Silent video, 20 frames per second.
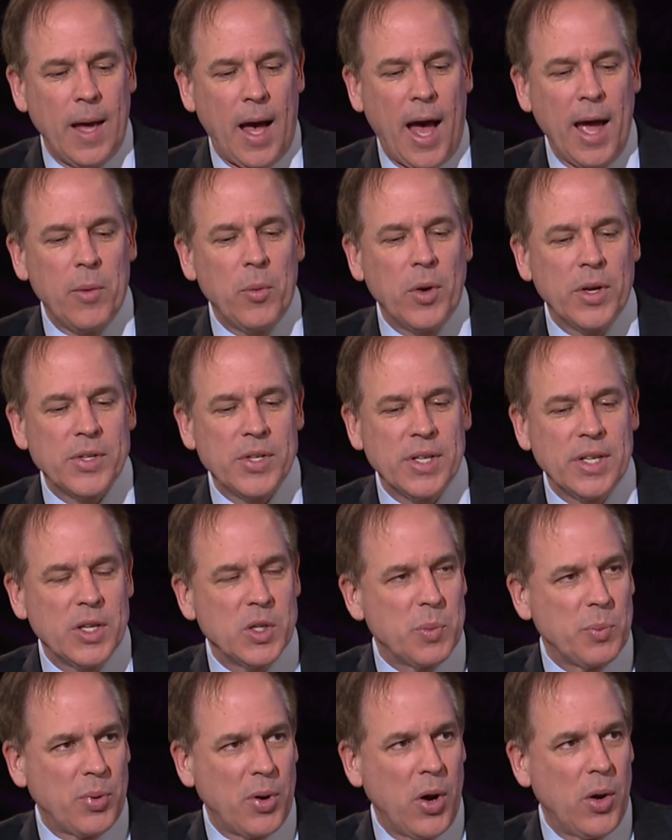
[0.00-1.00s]
I wasn't
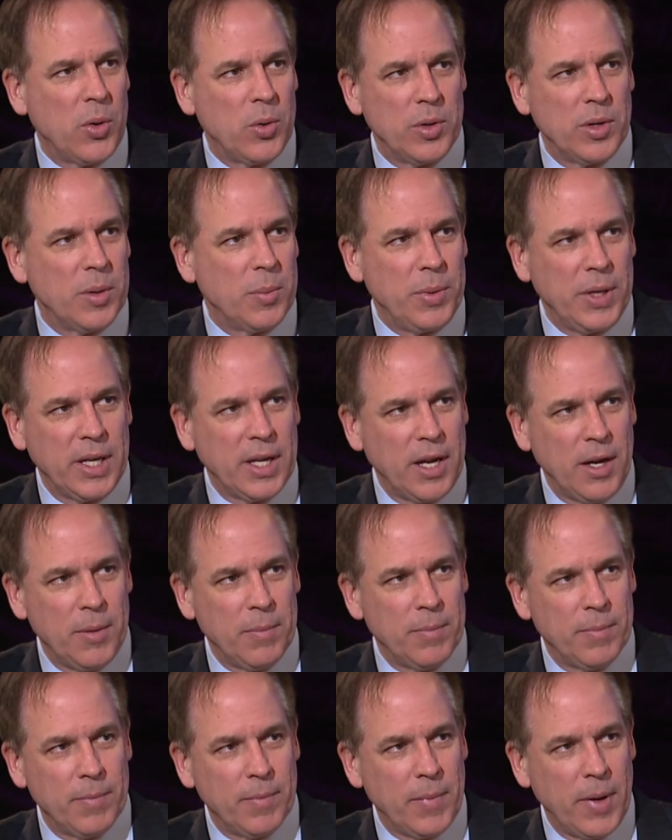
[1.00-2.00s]
as prone to
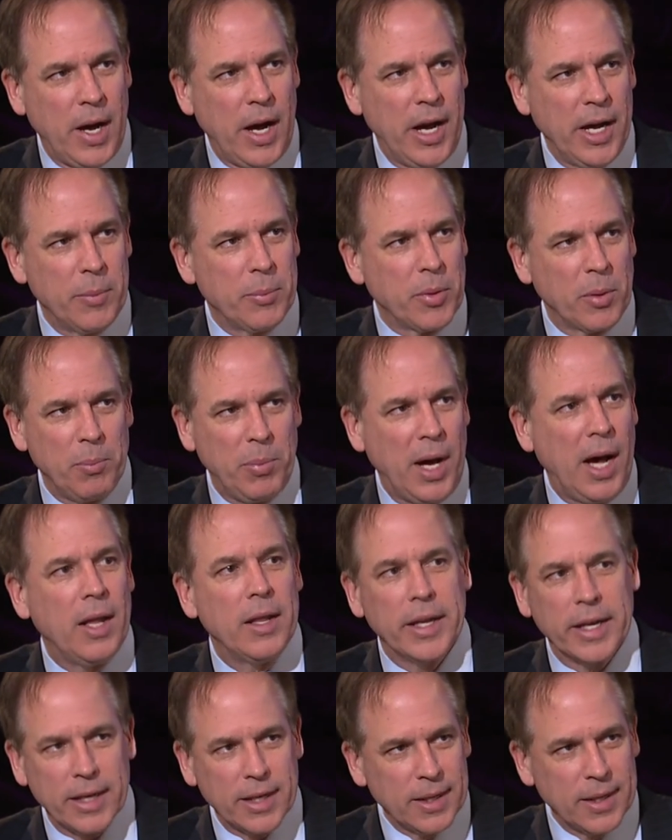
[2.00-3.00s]
become
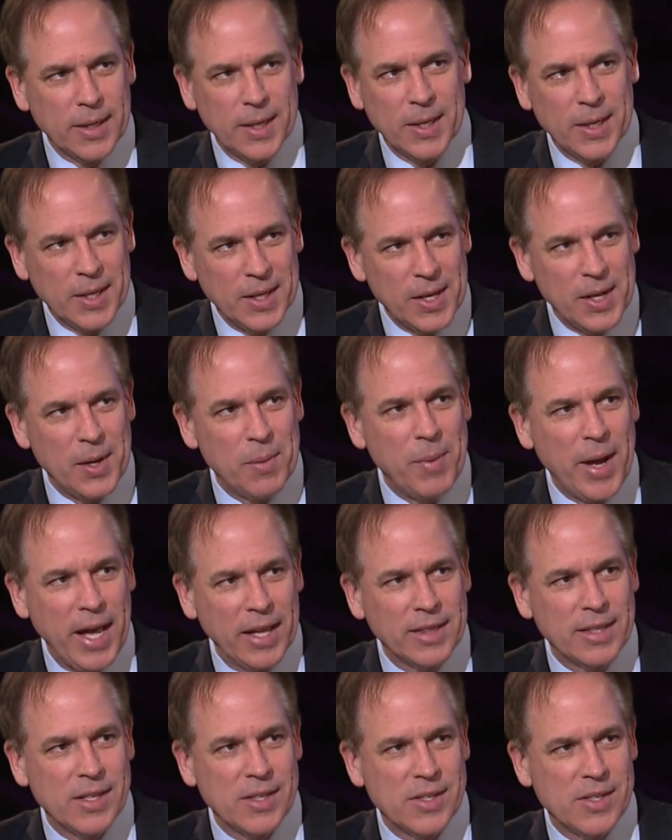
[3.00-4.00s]
hyperbolic
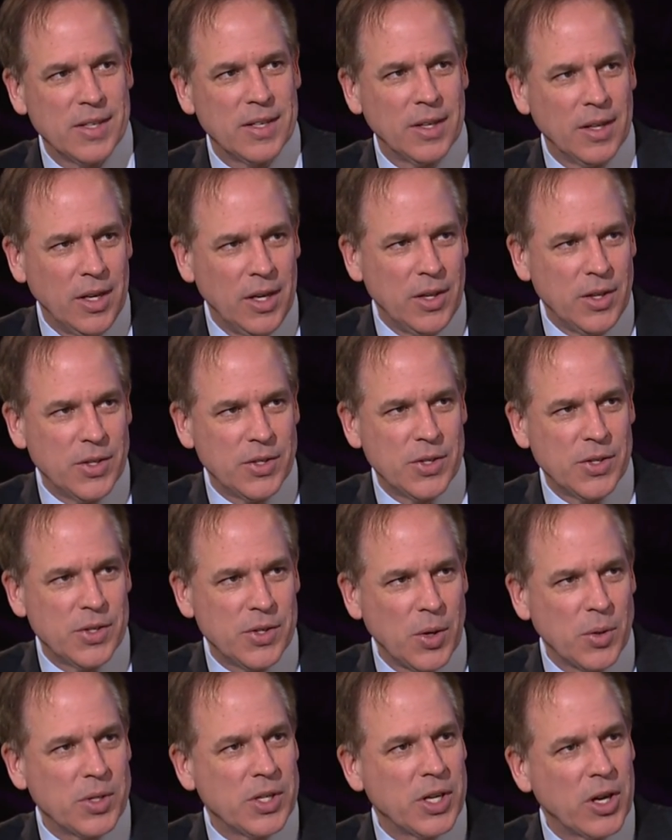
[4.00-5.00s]
about this. And this is
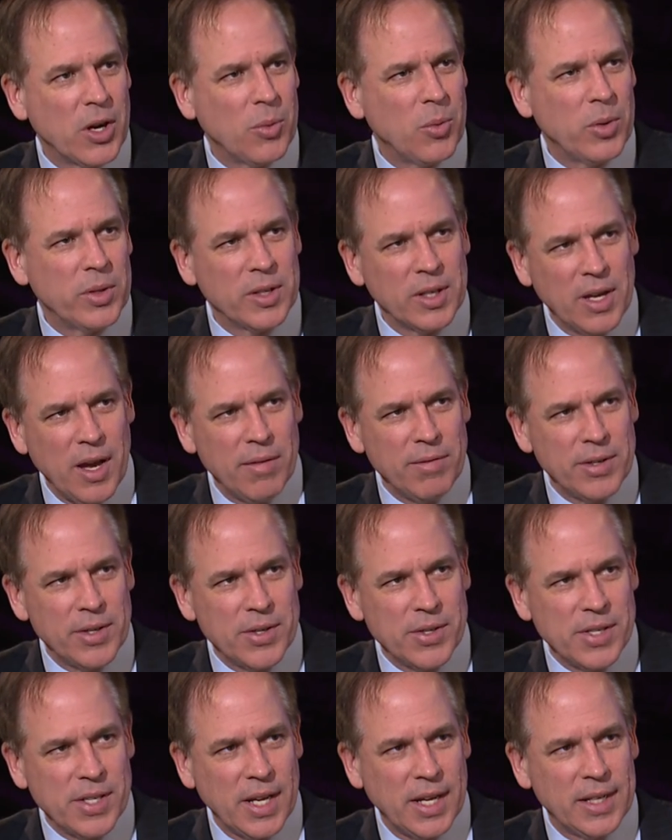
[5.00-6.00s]
so terrible what the
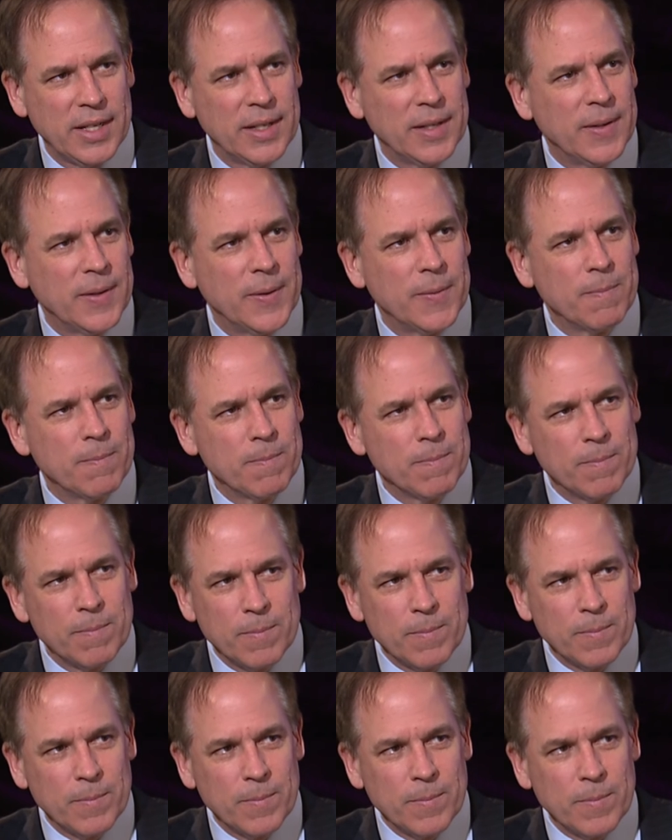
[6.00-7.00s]
governor's done.
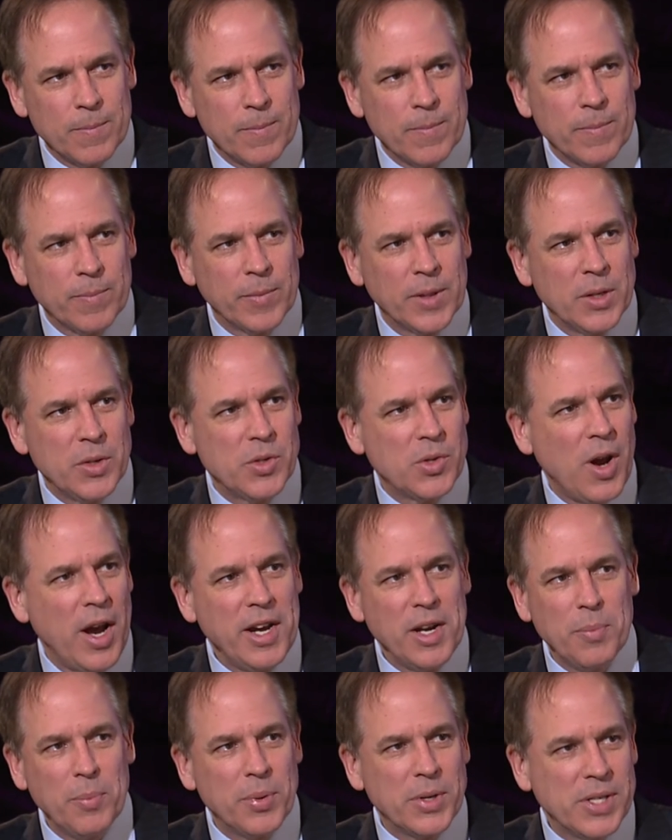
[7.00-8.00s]
He's
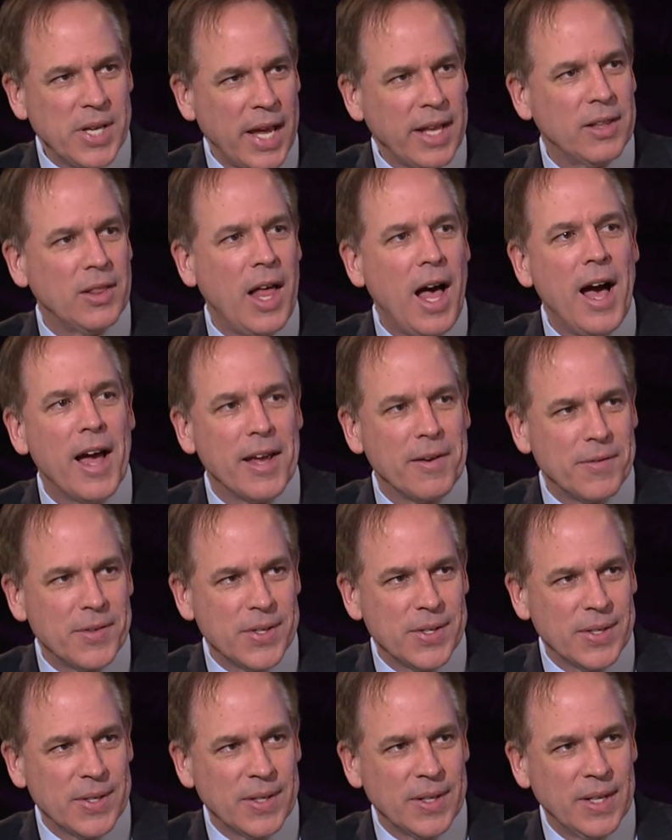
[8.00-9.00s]
trying to protect
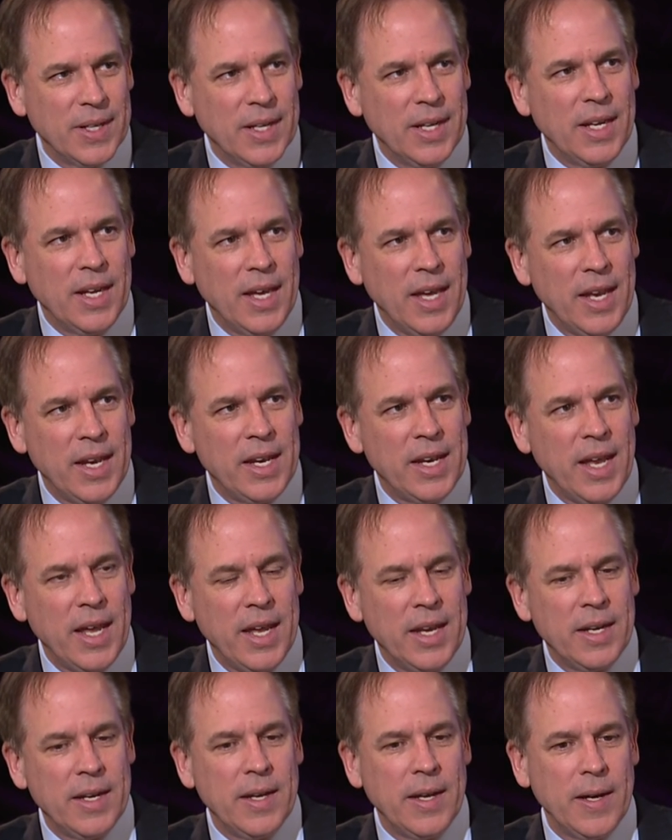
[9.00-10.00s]
lives. Right. And,
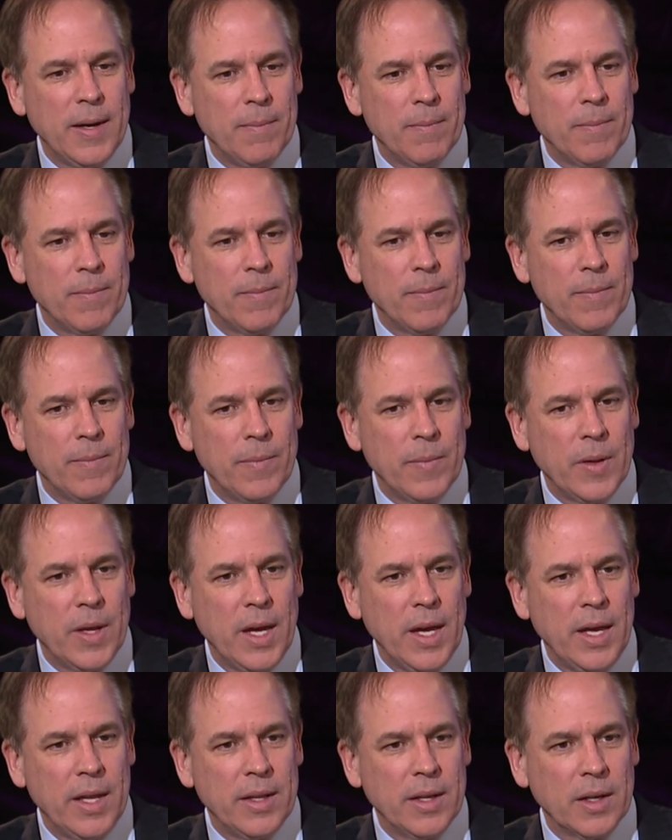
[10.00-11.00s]
and, um,
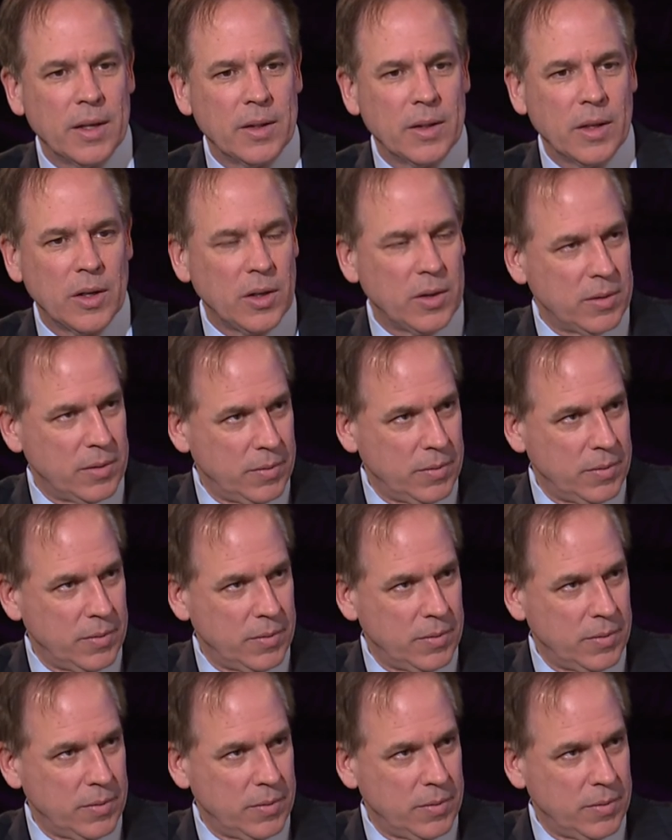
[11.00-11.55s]
and the, the,